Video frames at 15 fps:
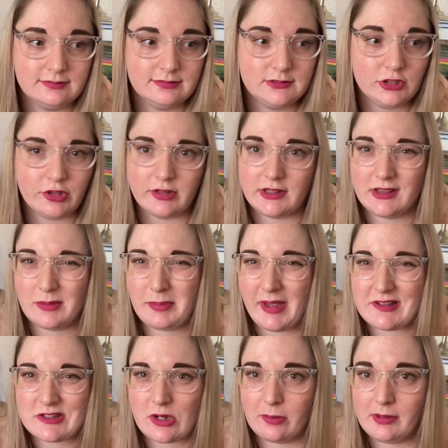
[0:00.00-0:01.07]
during the
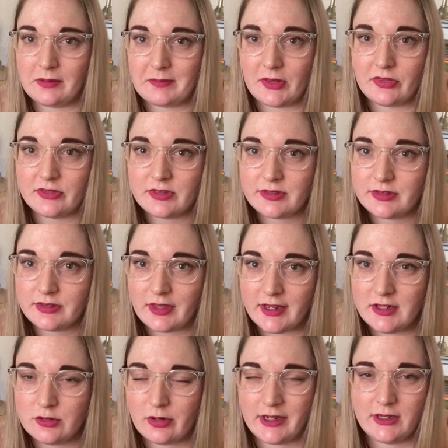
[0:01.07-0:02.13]
past couple of months
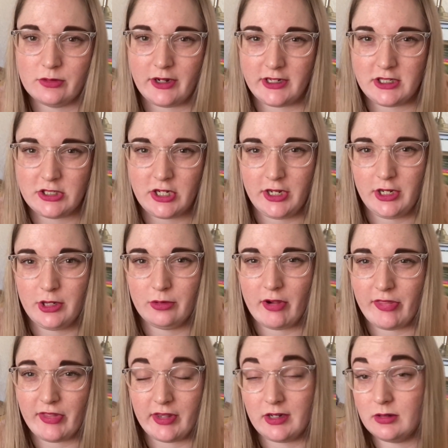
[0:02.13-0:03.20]
in 2022
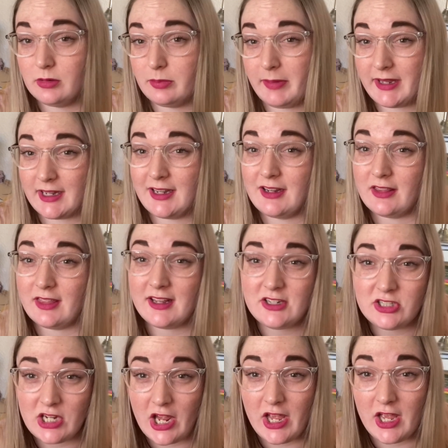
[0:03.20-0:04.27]
and then the beginning of
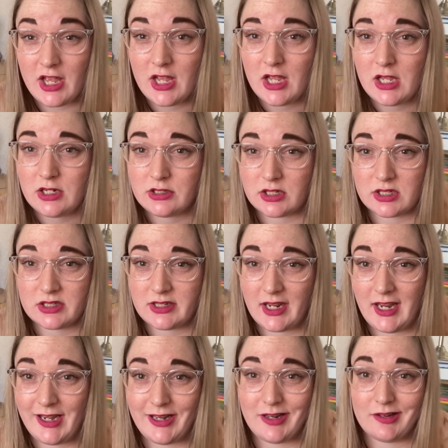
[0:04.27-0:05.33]
this year, just
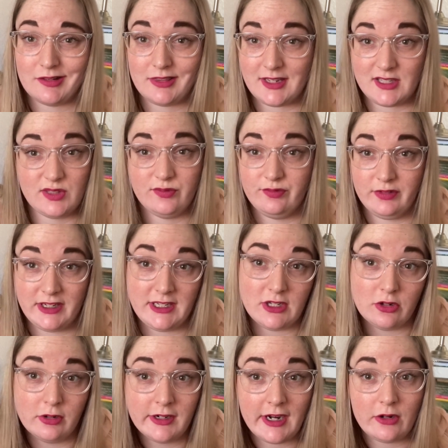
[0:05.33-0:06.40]
in this
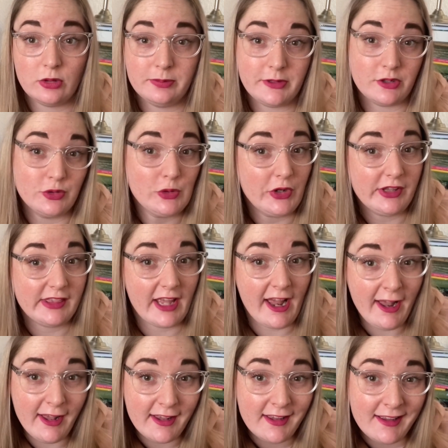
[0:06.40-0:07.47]
video, and I hope you enjoyed
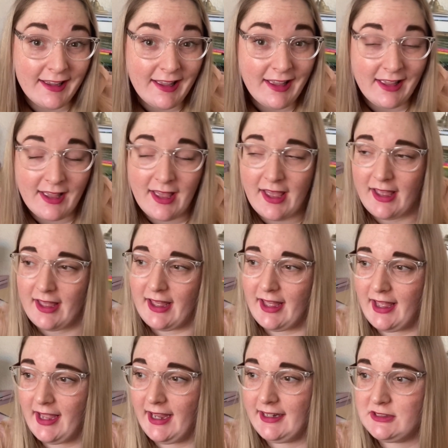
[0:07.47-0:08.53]
that.
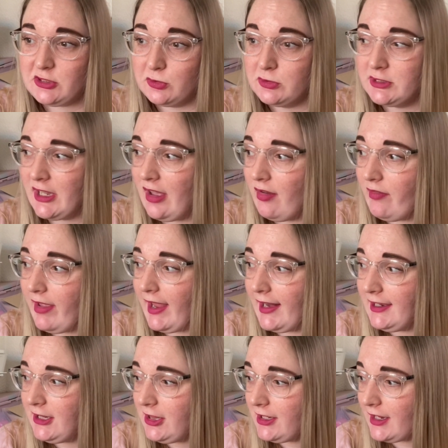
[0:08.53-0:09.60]
I don't have
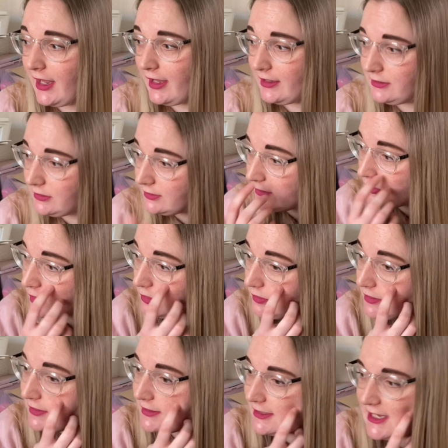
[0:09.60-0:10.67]
anything else to
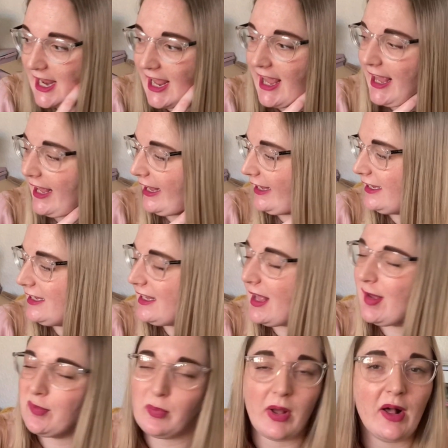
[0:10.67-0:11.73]
say
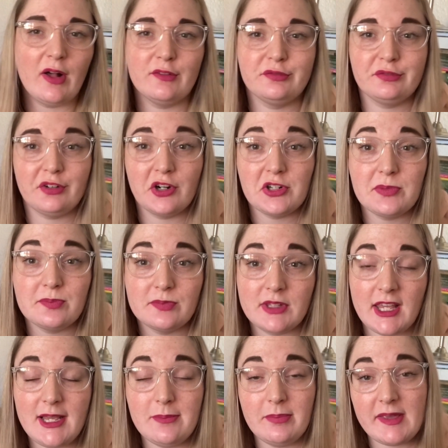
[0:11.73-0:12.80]
apart from
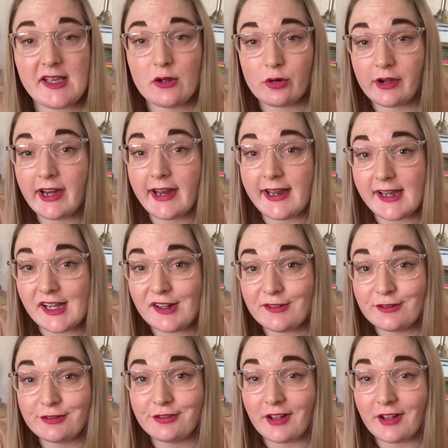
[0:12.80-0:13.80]
keep being creative,